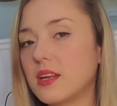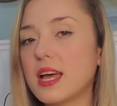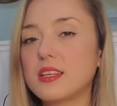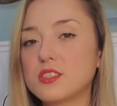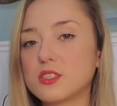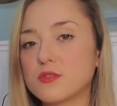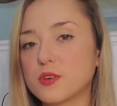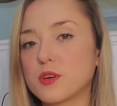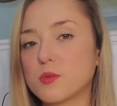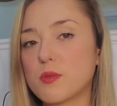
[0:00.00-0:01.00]
at least it's
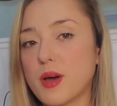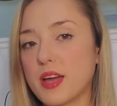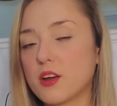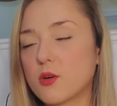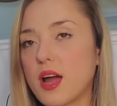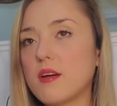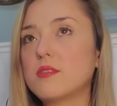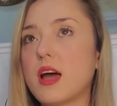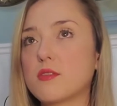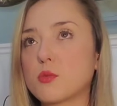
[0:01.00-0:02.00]
with my aircraft,
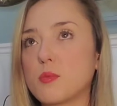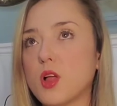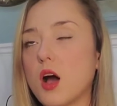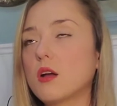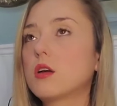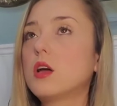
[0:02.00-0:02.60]
after we block.